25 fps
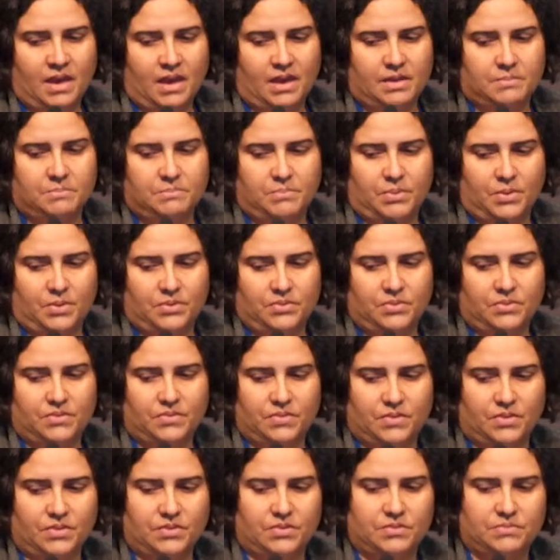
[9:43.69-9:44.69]
And both
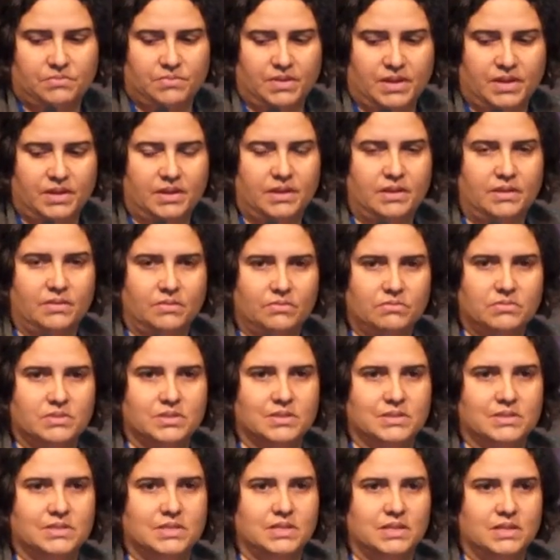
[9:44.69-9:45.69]
of those really looked
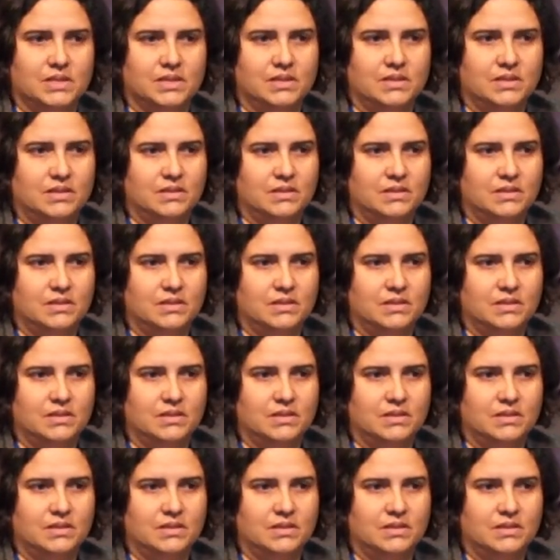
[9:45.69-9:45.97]
at